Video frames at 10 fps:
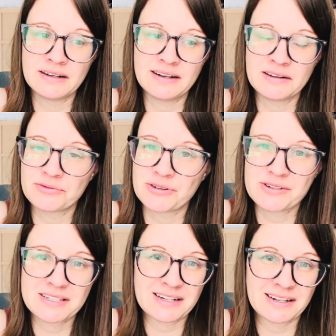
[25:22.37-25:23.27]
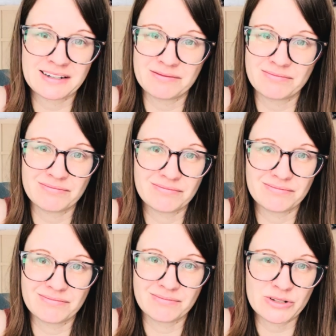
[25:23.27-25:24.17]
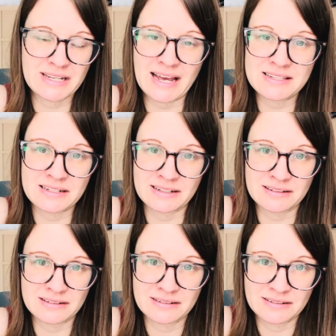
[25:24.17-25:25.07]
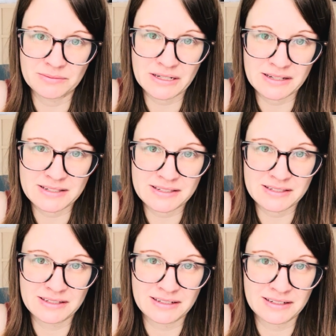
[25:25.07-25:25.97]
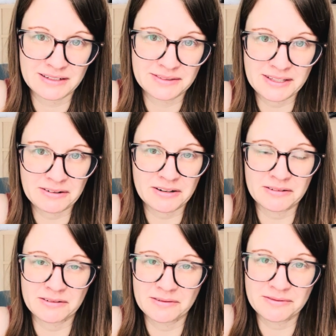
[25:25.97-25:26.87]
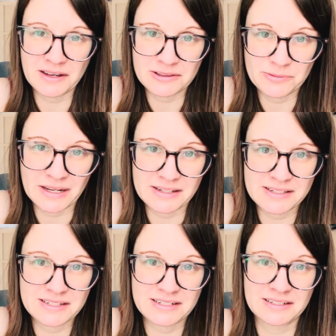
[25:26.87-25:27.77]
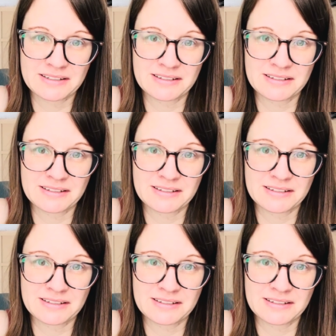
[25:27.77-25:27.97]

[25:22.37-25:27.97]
At first I was hesitant because they're faith-based.